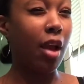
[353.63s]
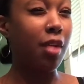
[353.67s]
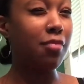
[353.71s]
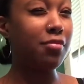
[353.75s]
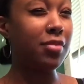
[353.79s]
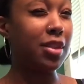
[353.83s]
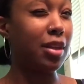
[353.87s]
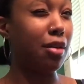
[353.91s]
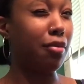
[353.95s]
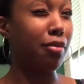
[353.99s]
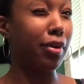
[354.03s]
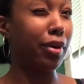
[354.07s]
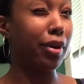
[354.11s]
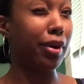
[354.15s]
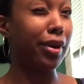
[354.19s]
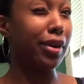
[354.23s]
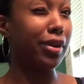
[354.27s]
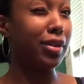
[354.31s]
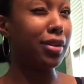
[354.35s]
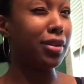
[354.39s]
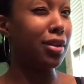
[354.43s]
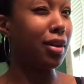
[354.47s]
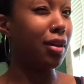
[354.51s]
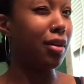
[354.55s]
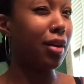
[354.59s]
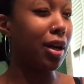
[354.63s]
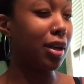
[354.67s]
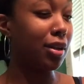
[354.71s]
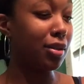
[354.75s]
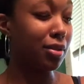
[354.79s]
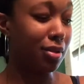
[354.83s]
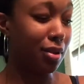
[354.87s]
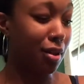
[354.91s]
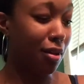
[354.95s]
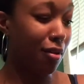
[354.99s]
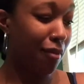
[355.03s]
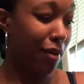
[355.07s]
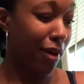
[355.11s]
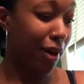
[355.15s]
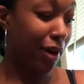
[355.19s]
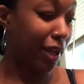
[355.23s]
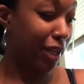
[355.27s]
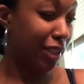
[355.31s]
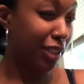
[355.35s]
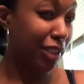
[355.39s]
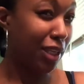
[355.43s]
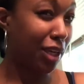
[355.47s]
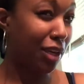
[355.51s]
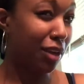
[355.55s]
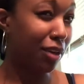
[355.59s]
I'm so curious to know how this is gonna work
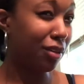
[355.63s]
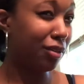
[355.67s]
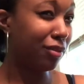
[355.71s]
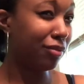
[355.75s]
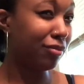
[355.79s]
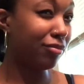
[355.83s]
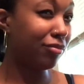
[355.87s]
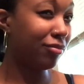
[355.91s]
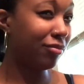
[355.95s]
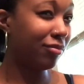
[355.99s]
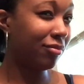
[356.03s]
out, y'all.